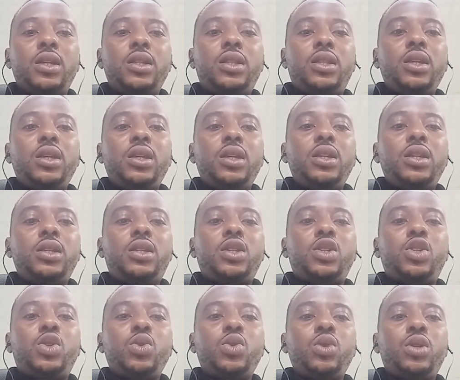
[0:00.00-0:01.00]
this
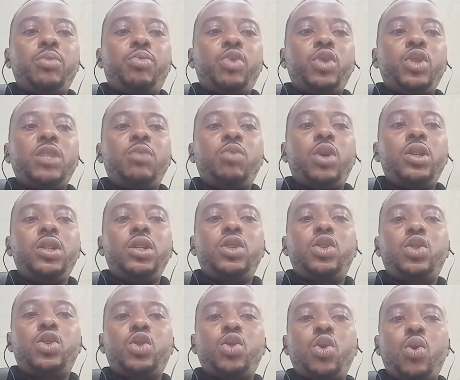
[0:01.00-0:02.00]
should put him on
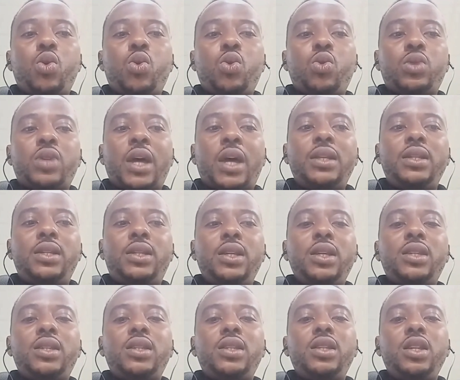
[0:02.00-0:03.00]
his toes. And
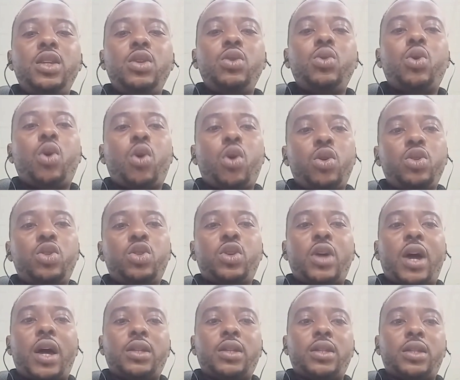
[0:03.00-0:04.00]
this new
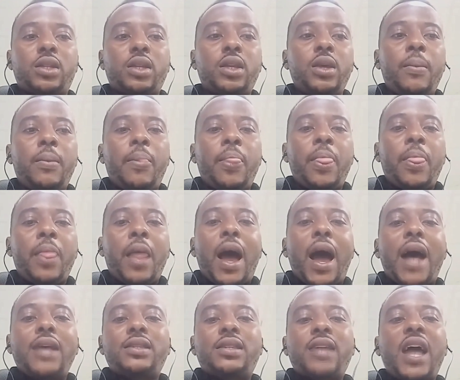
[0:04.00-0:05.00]
contract,
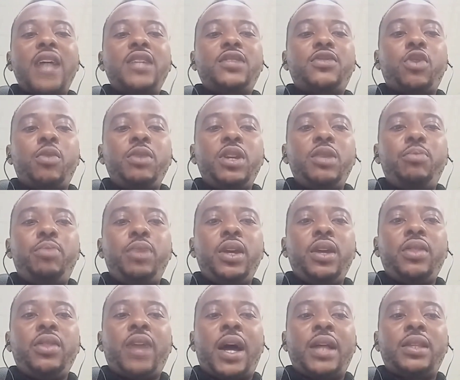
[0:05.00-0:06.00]
aside from it
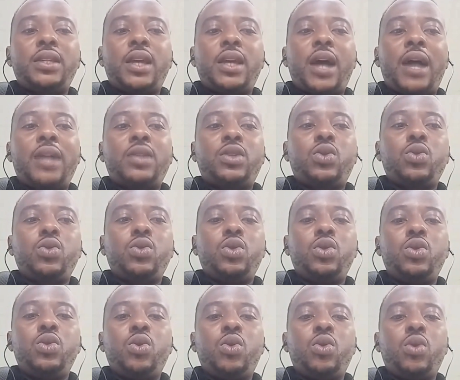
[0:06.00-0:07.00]
being that he had to,
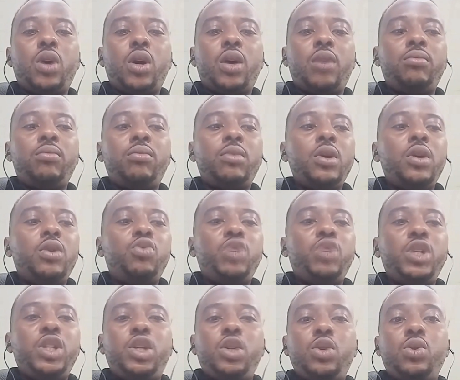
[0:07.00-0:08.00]
you know,
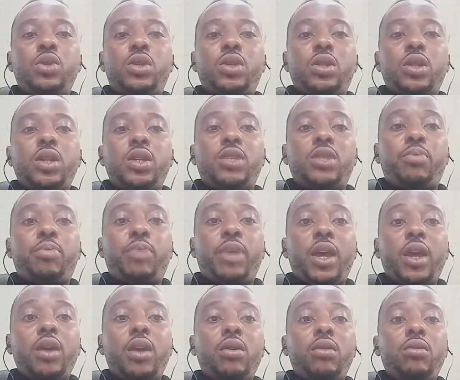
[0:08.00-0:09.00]
reduce his
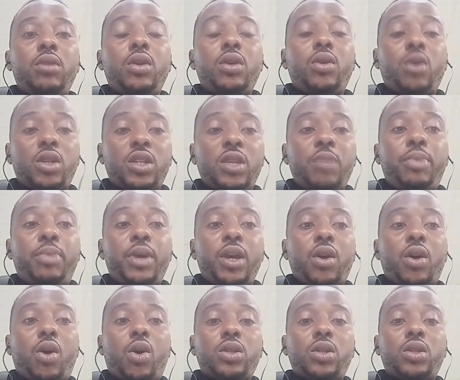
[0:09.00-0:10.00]
pay, he got a
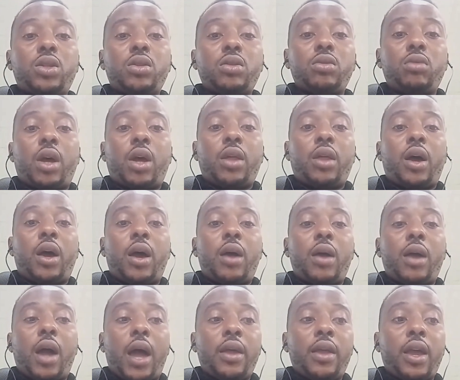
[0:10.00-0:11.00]
pay cut.
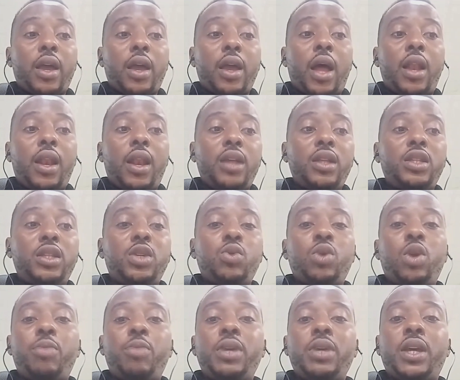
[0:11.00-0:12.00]
I learned he
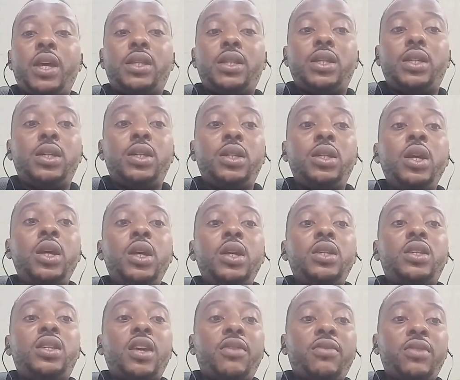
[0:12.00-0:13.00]
will not be getting
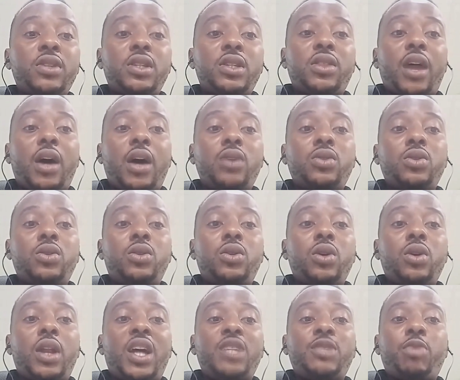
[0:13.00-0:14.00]

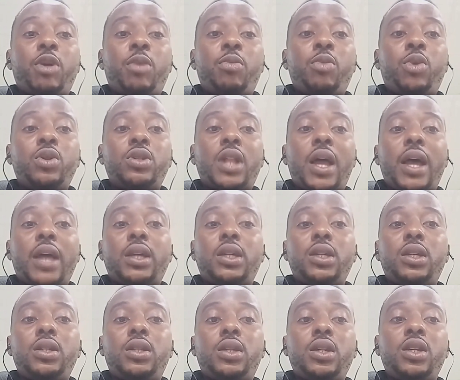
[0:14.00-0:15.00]
$70,000 per month like
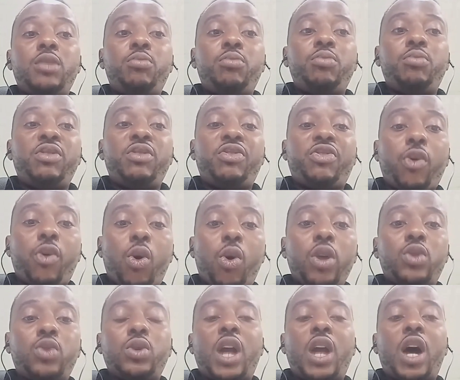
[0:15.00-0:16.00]
he did before. It
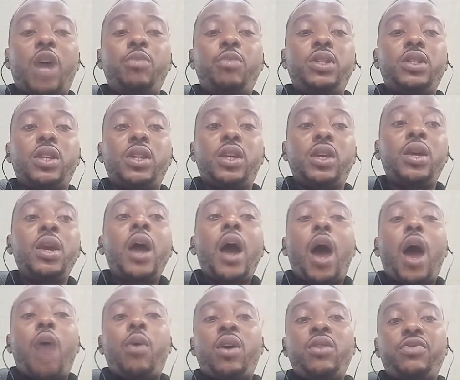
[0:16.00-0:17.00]
will now be, say,
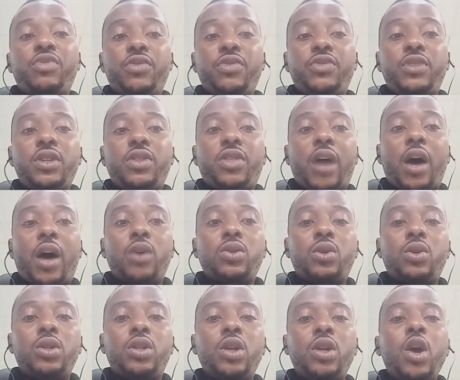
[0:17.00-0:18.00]
around
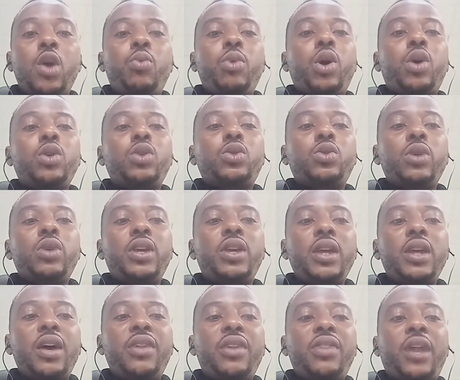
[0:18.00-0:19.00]
$50,000. We also
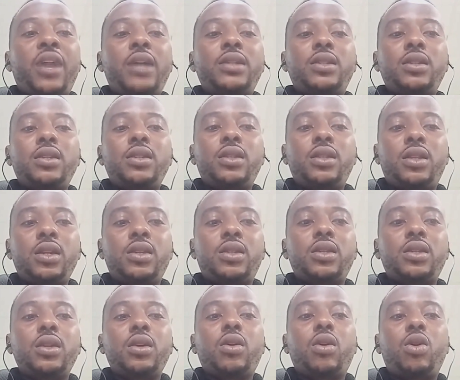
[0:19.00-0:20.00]
hear that
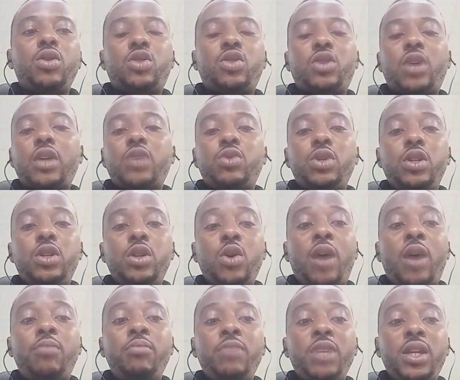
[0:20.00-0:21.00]
this contract
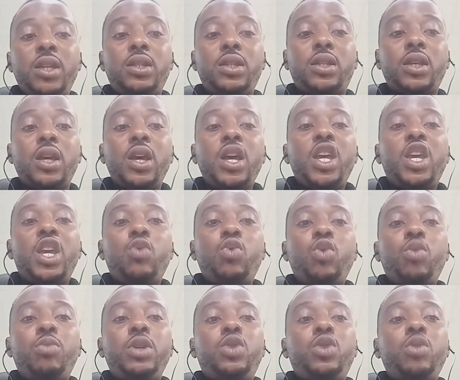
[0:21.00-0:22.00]
renewal means he
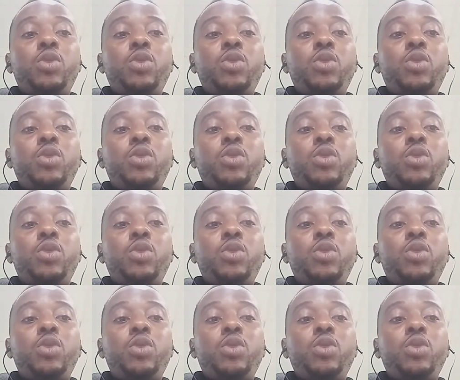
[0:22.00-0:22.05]
will be